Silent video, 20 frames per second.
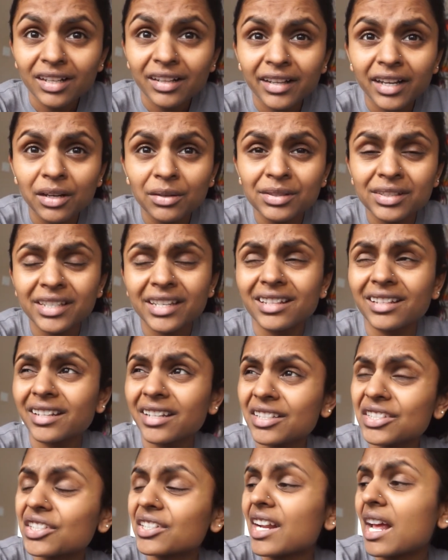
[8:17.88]
Like I was saying, the
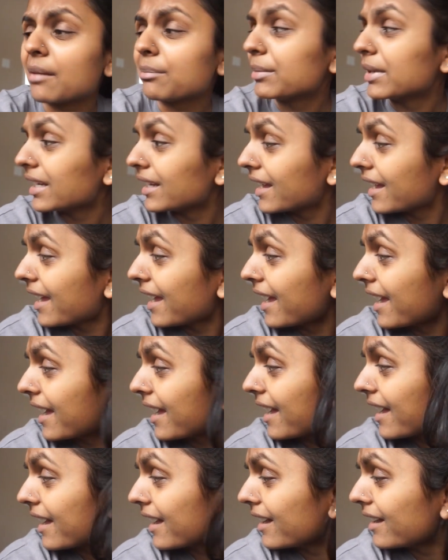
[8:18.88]
kids are napping
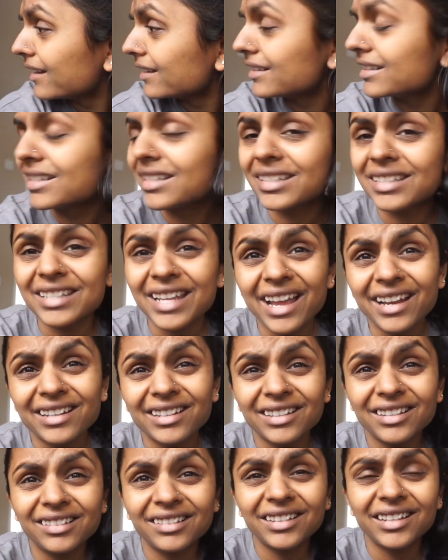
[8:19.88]
and
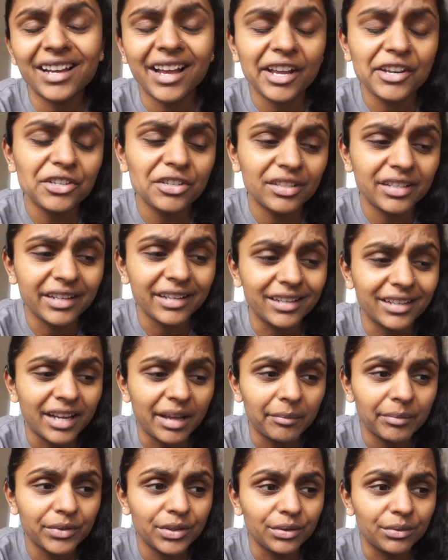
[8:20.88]
technically I should take a
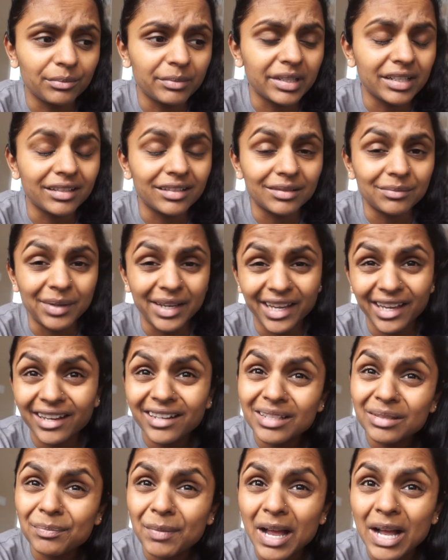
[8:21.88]
nap too because my head
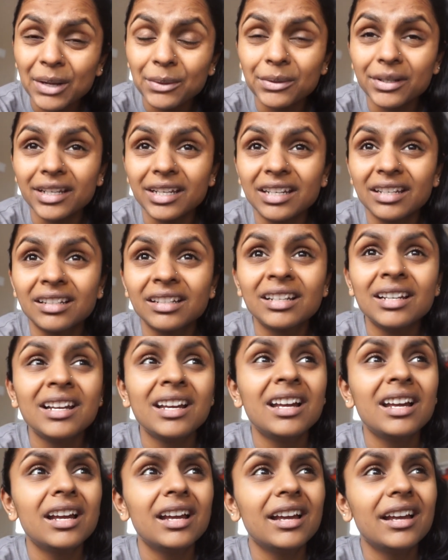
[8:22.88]
is pounding.
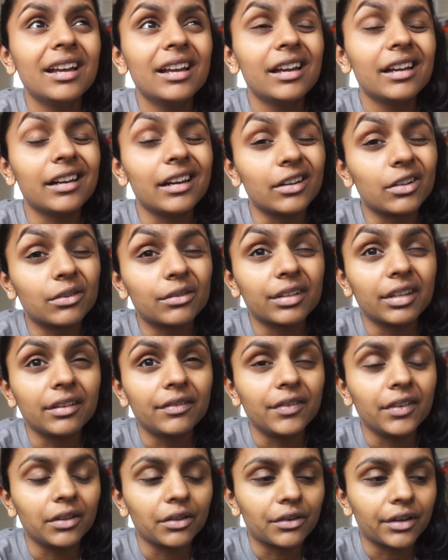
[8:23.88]
I don't really
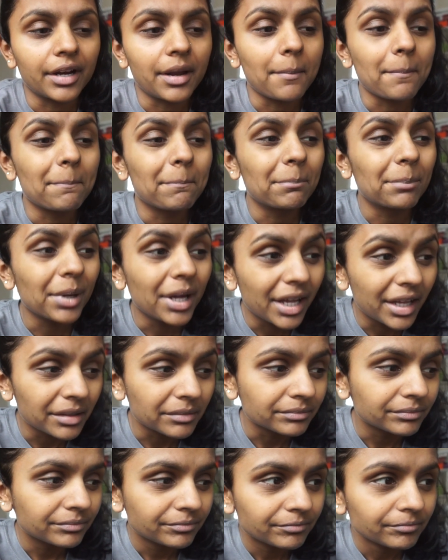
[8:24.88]
feel great,
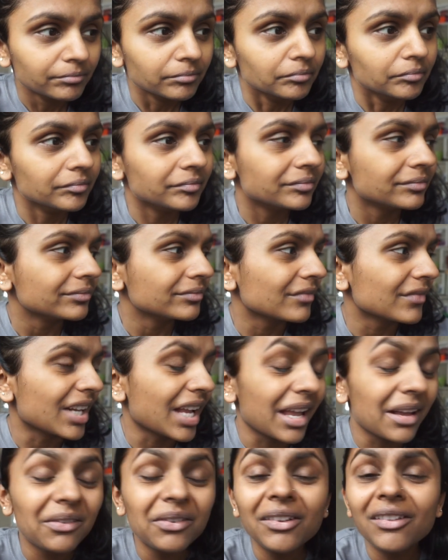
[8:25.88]
but
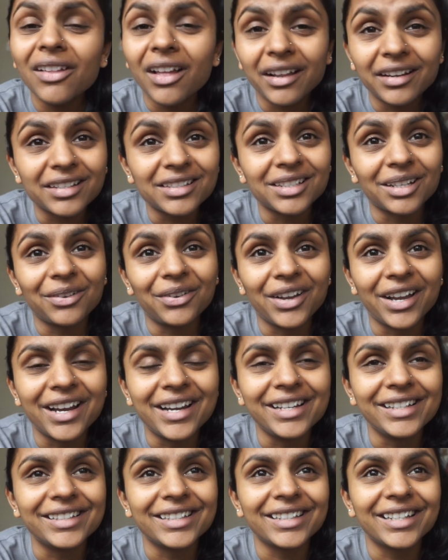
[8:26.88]
I have a lot of stuff I
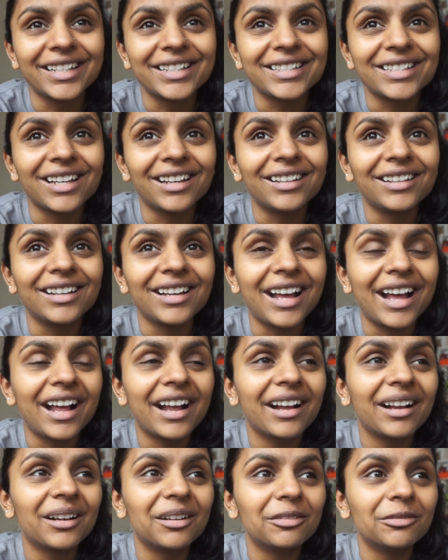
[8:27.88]
need to get done.
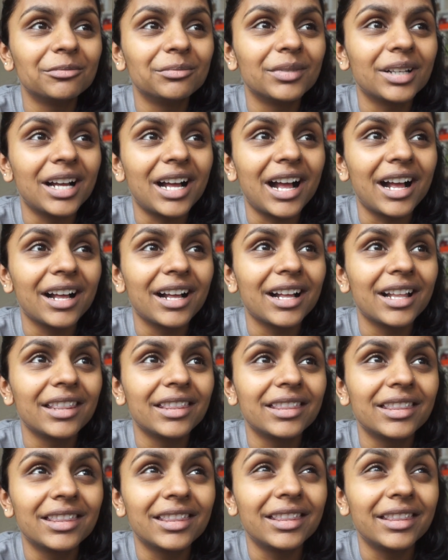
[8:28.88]

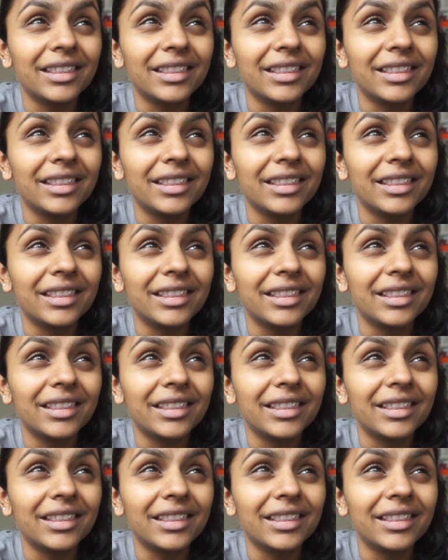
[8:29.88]
Not